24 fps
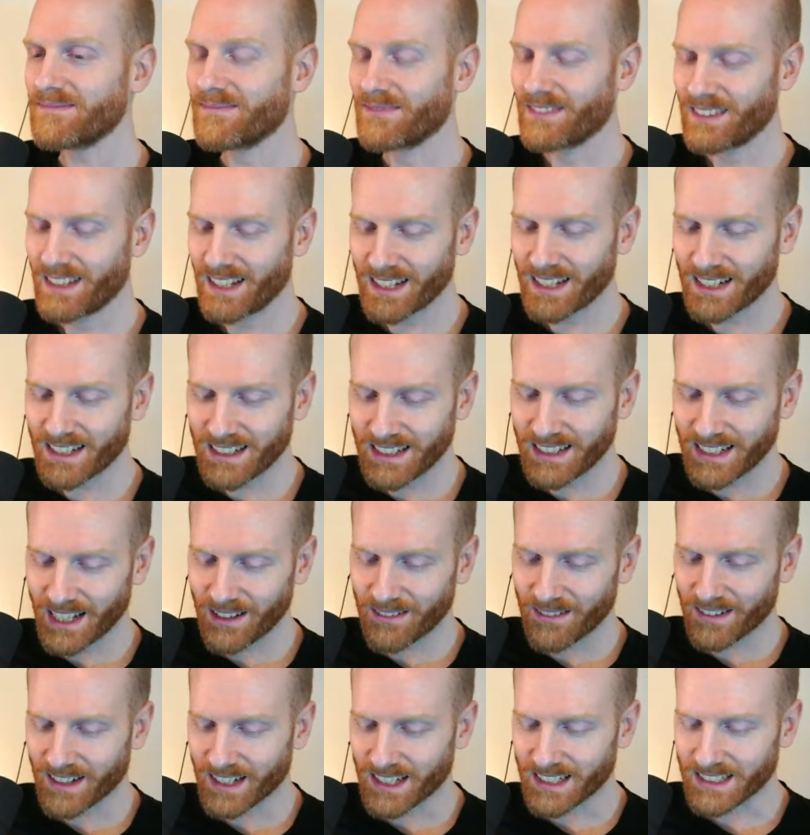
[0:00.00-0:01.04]
It
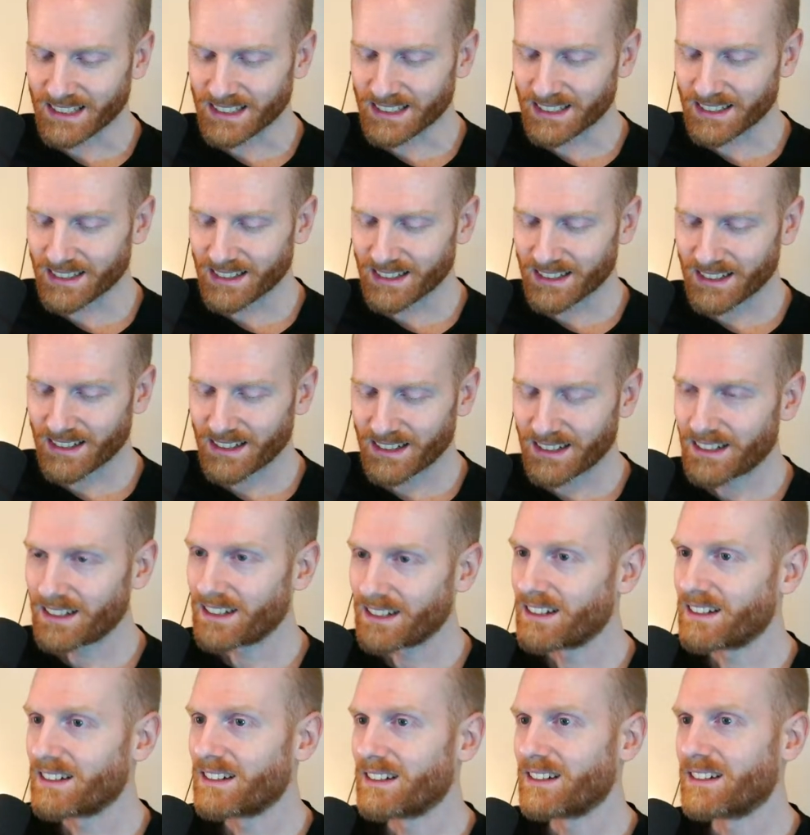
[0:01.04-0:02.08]
never ends.
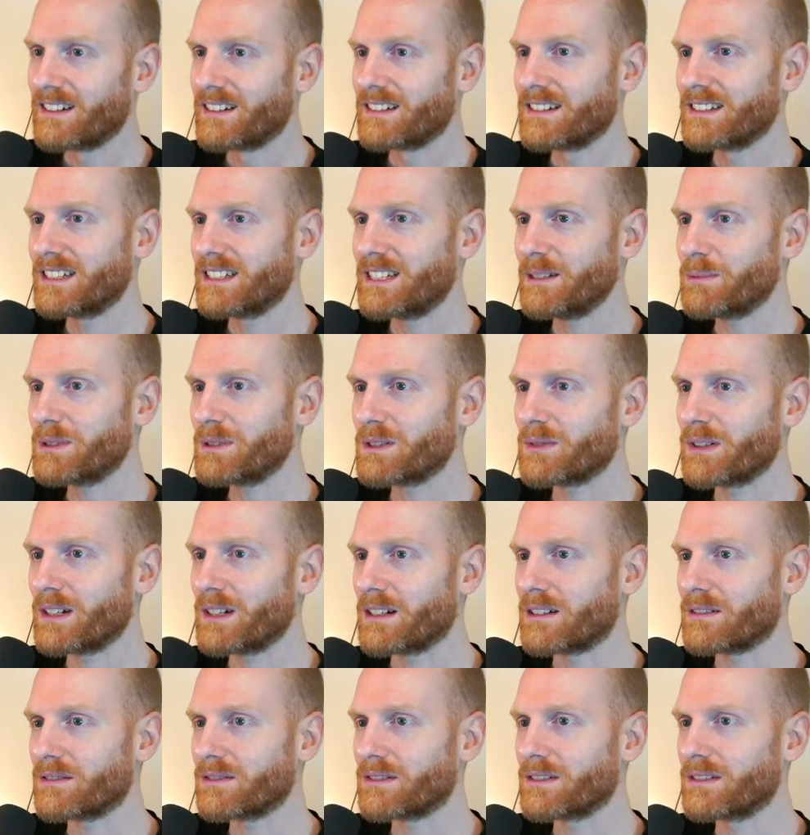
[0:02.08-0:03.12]
Tip
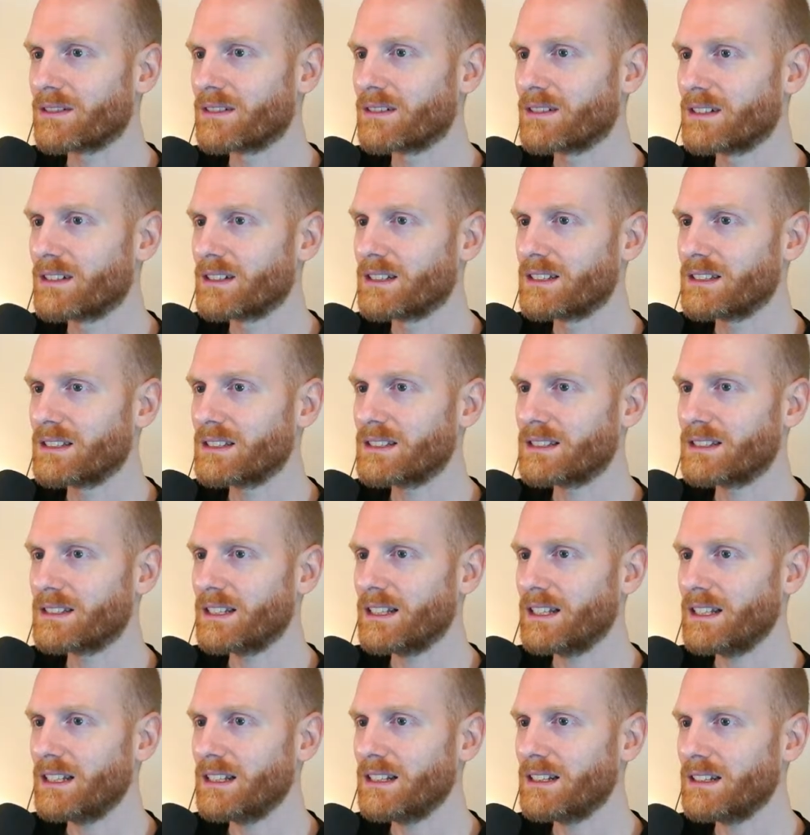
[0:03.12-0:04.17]
12.
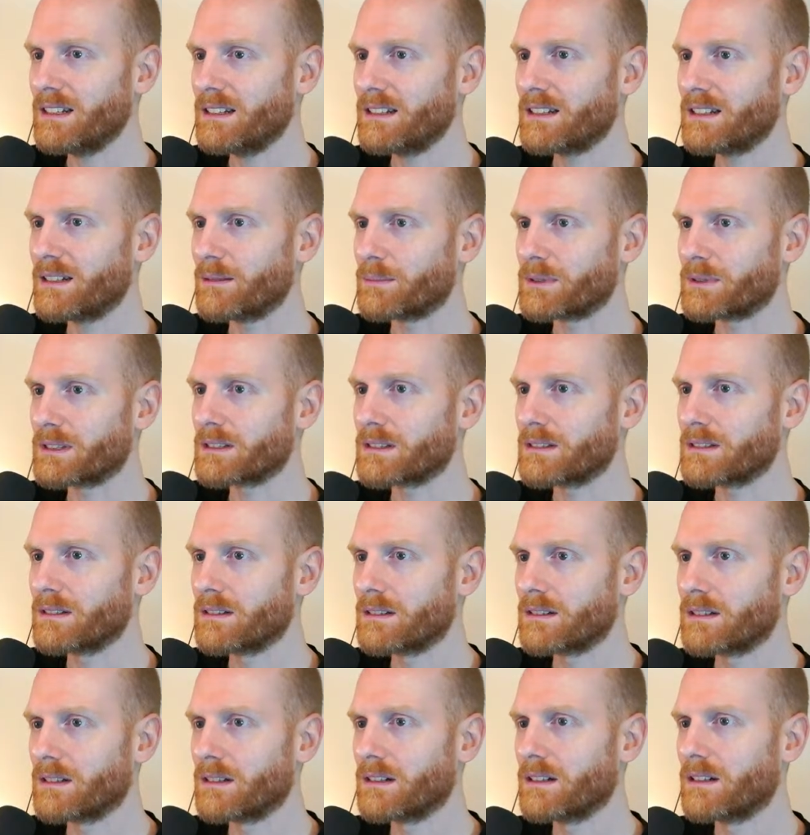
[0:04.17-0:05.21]
Scene tips.
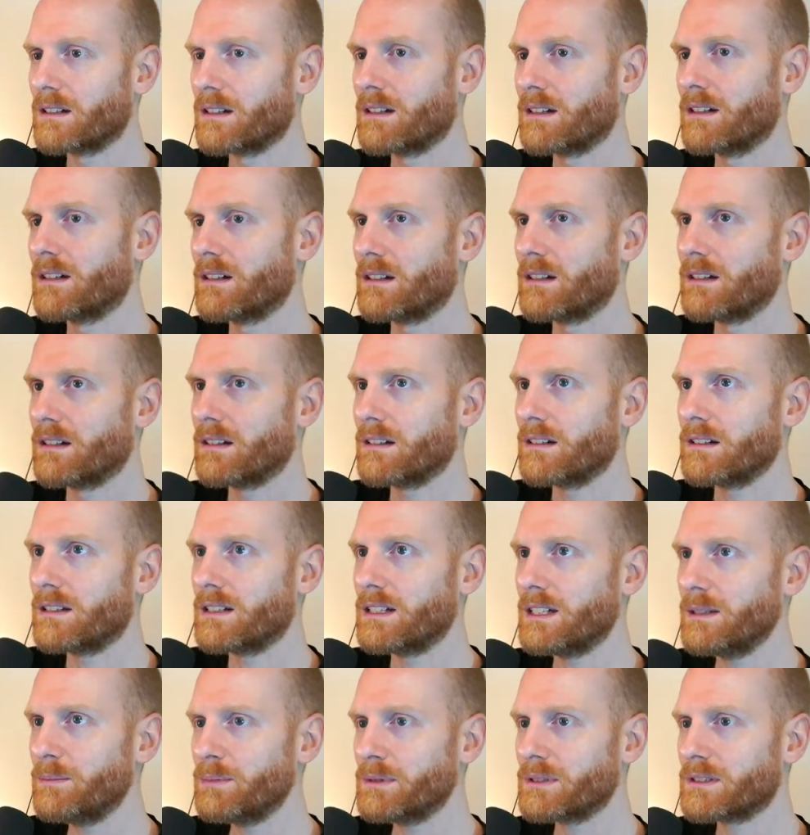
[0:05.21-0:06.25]

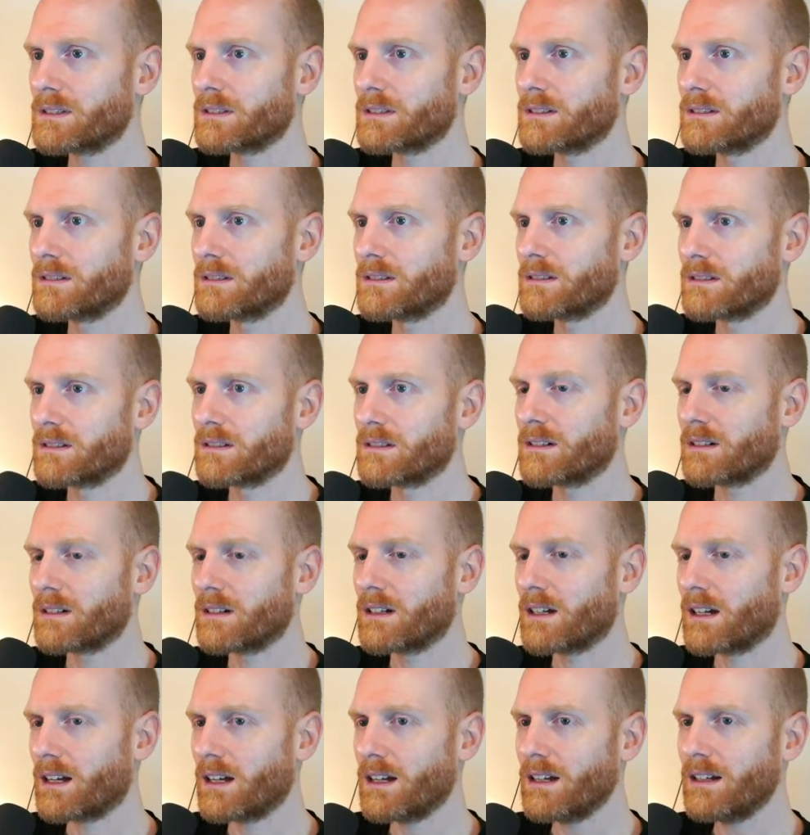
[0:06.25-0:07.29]
Tips?
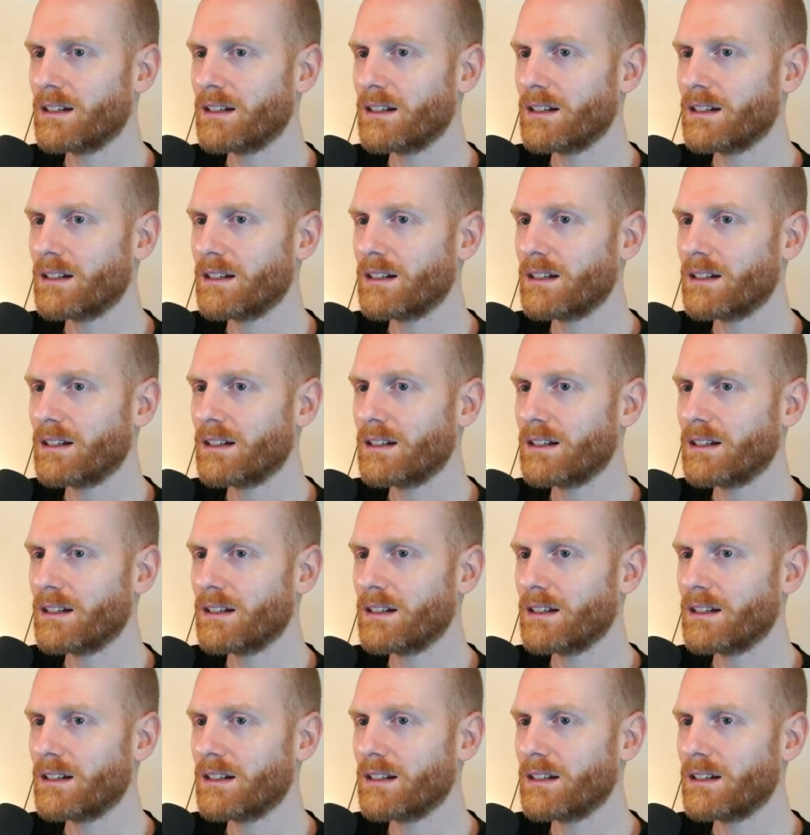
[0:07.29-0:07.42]
Huh?